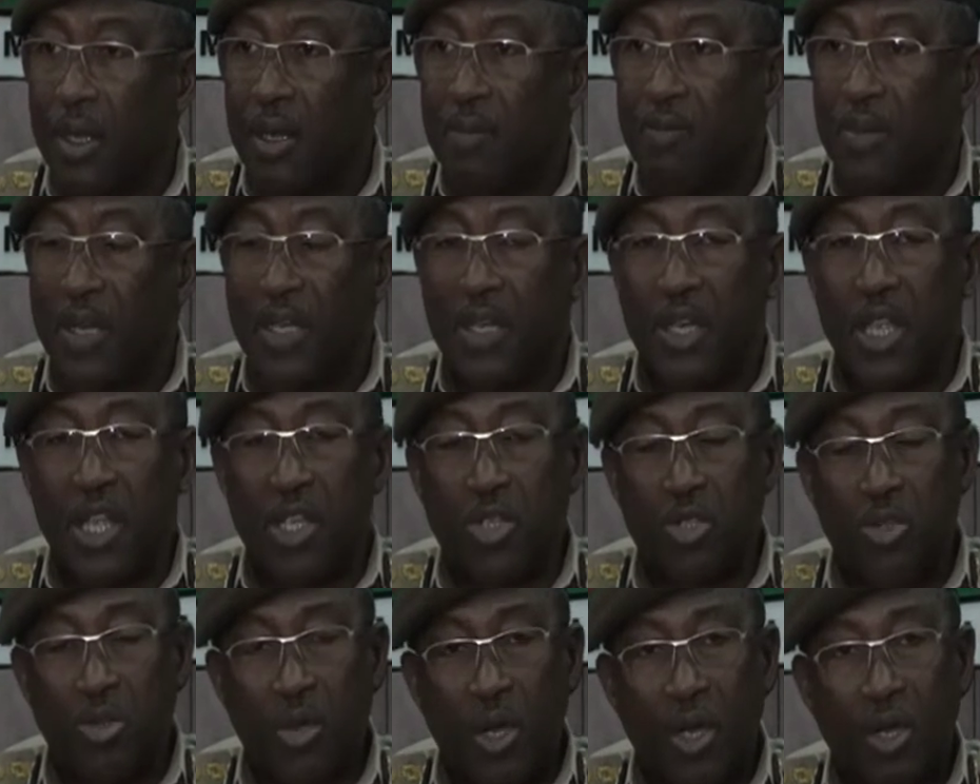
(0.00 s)
but
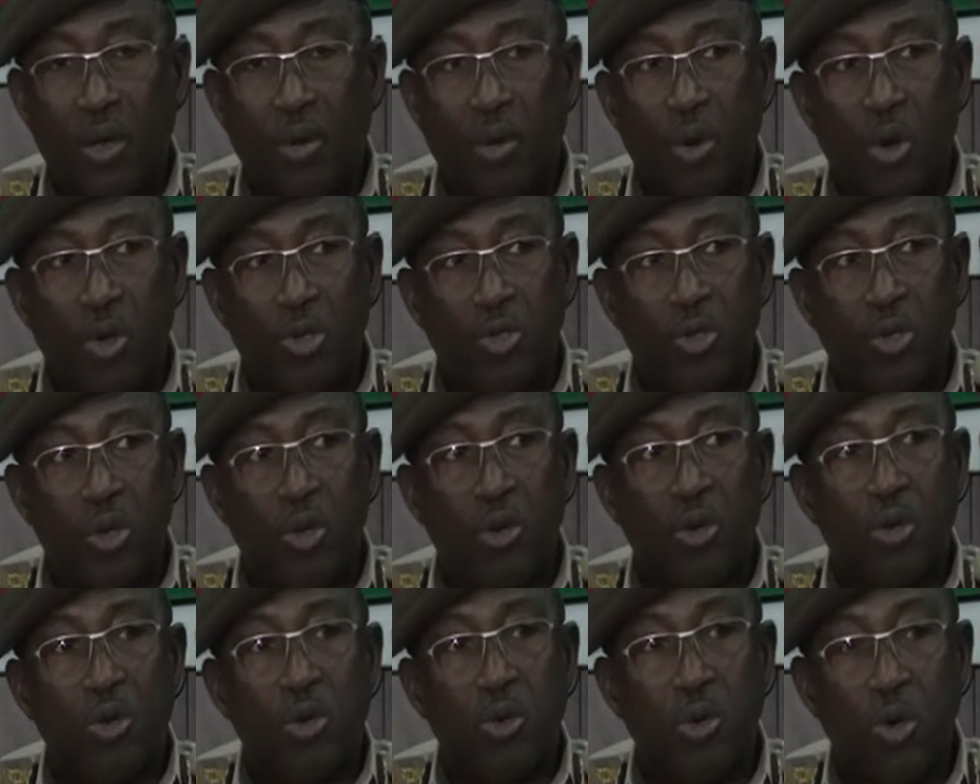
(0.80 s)
ensuring
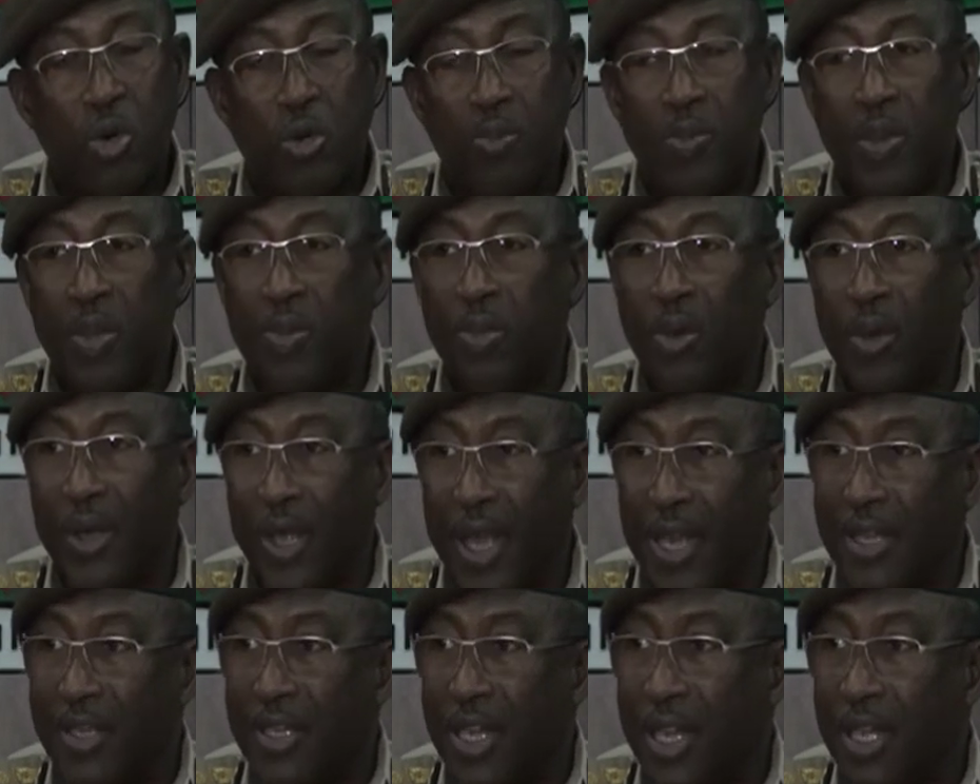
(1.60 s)
also good people
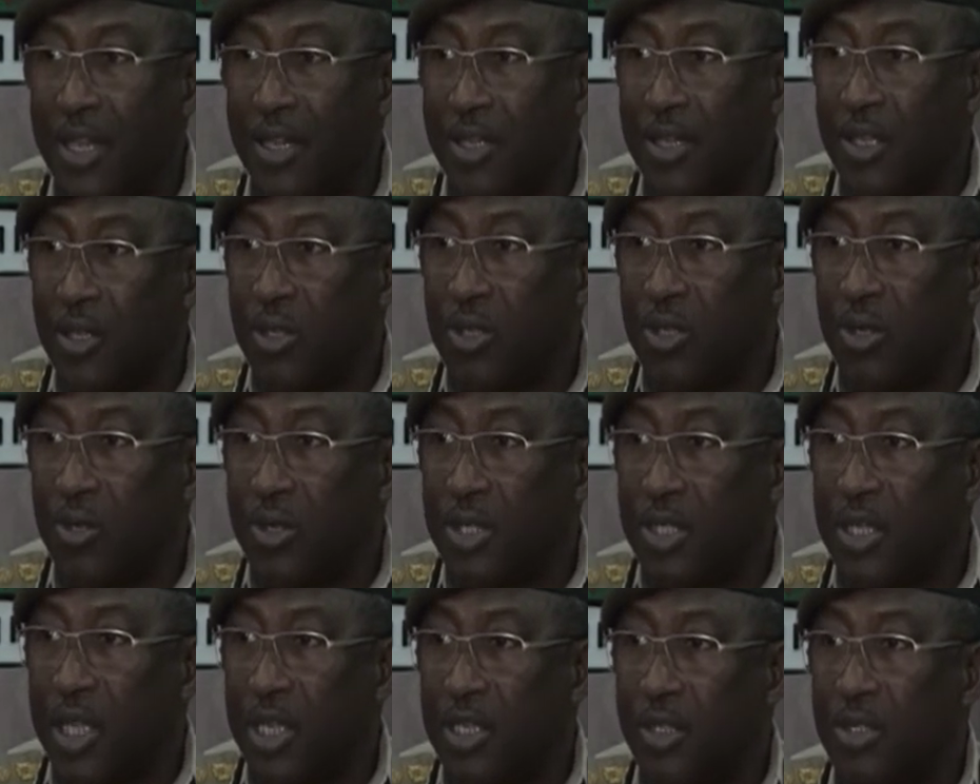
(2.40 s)
enter into
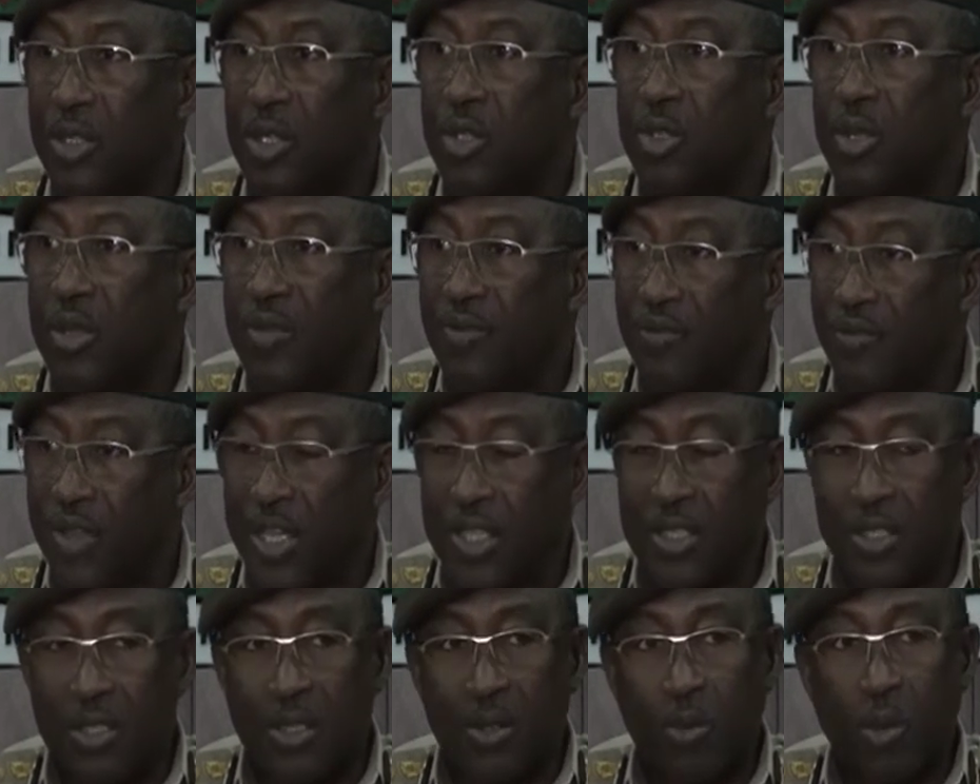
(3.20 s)
this country to
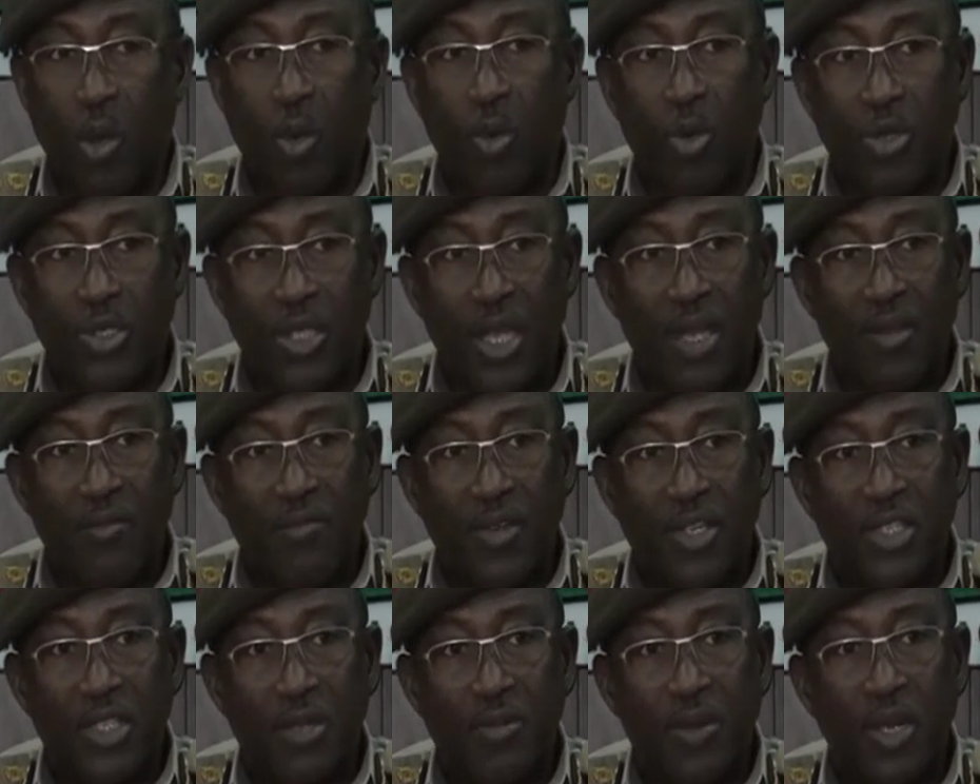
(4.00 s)
invest. When we say
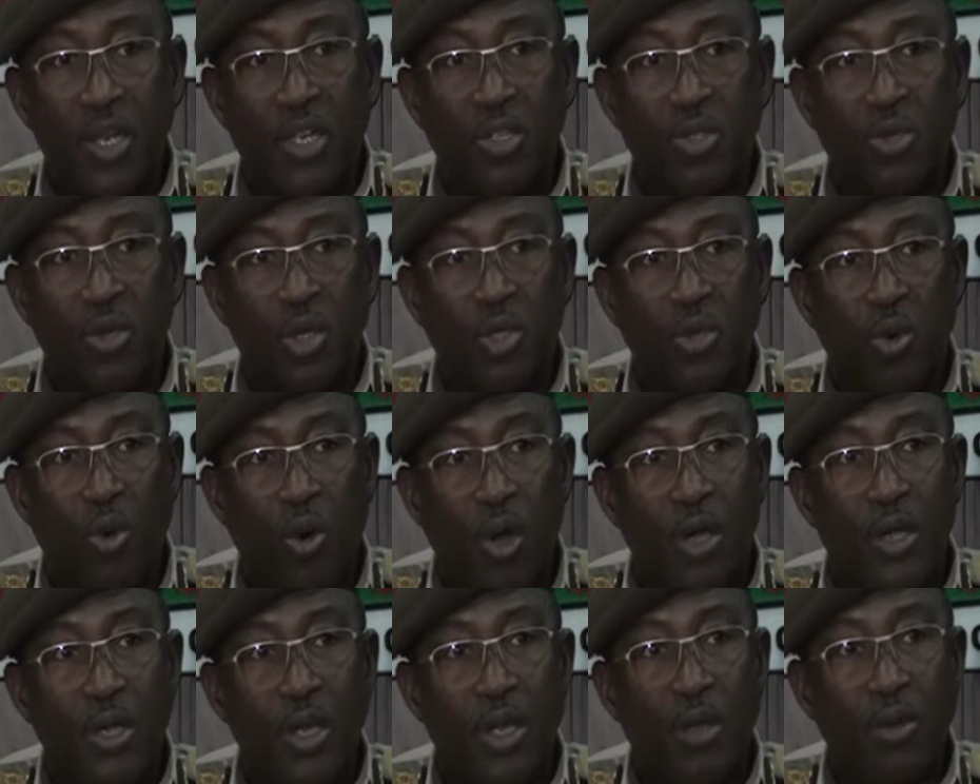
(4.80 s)
investment, it's not
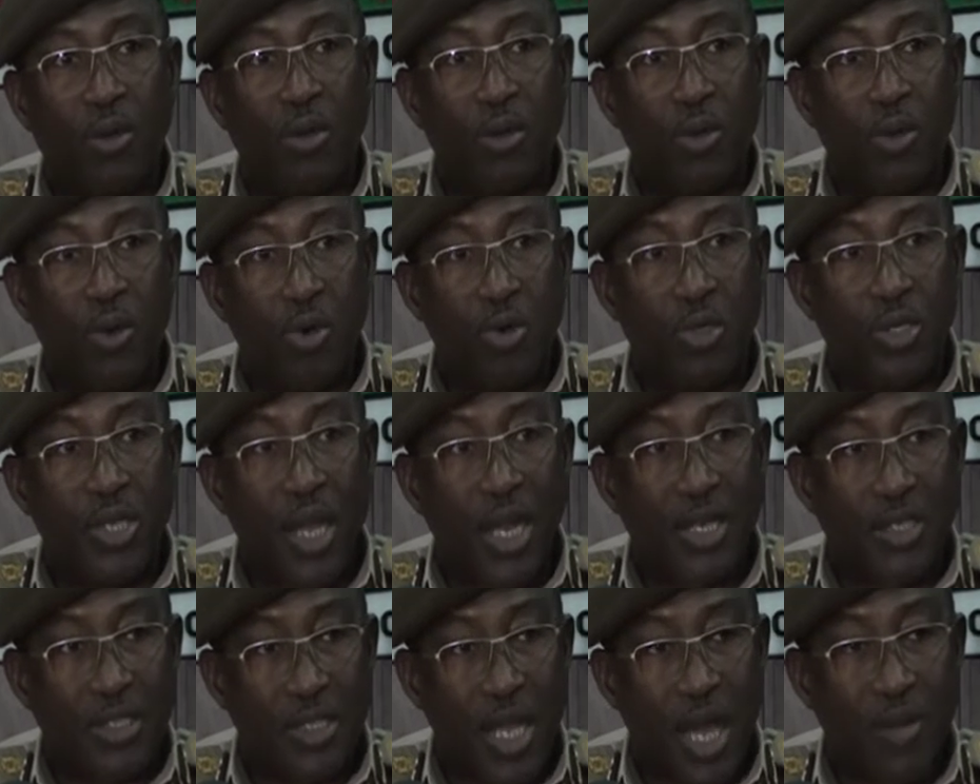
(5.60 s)
only goods
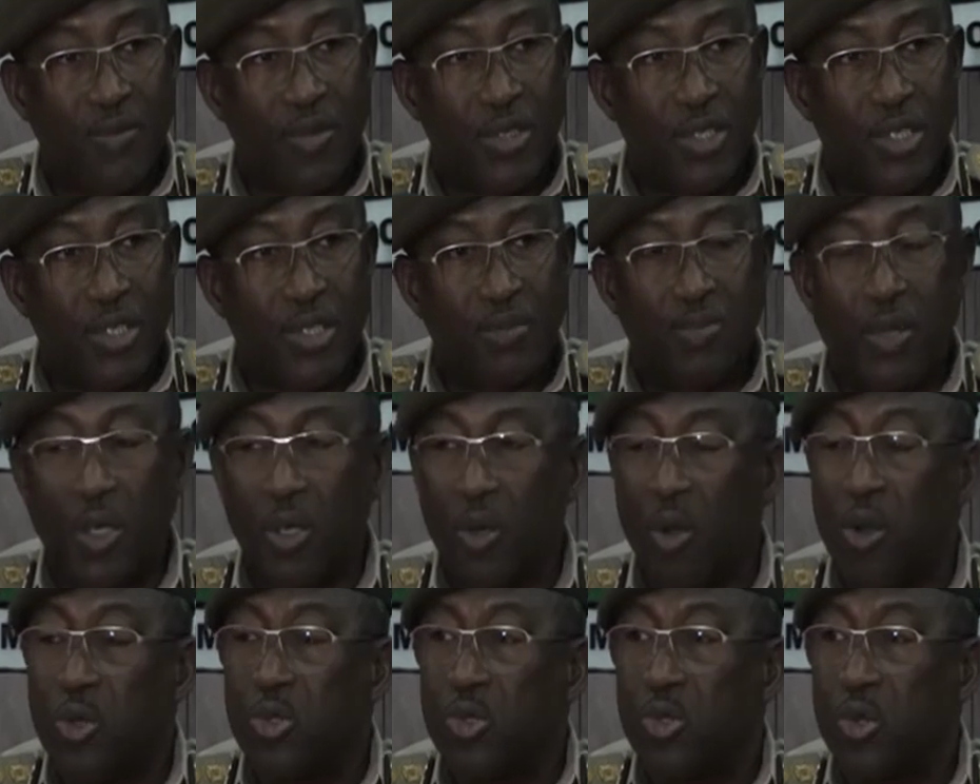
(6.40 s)
and services,
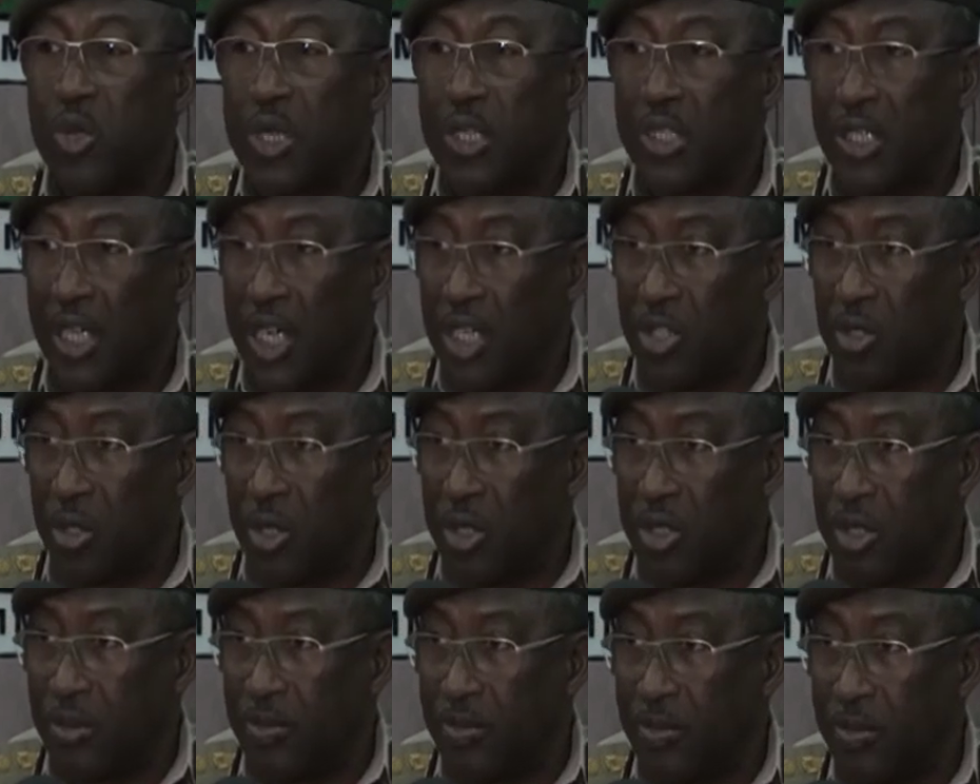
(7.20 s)
but also
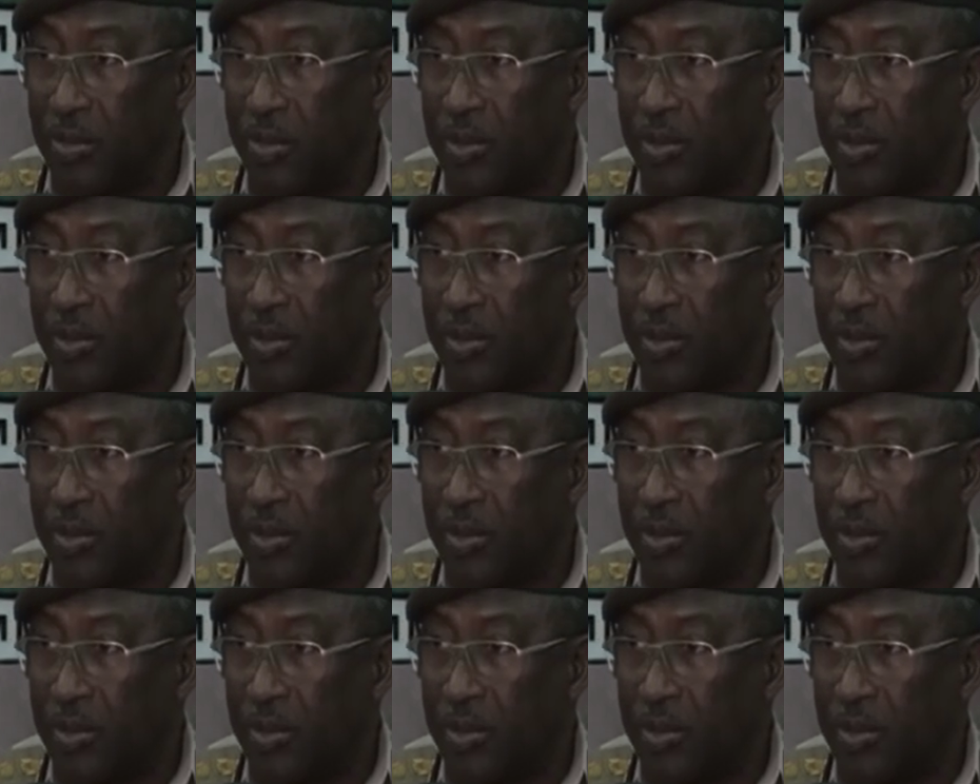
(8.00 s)
intellectualism.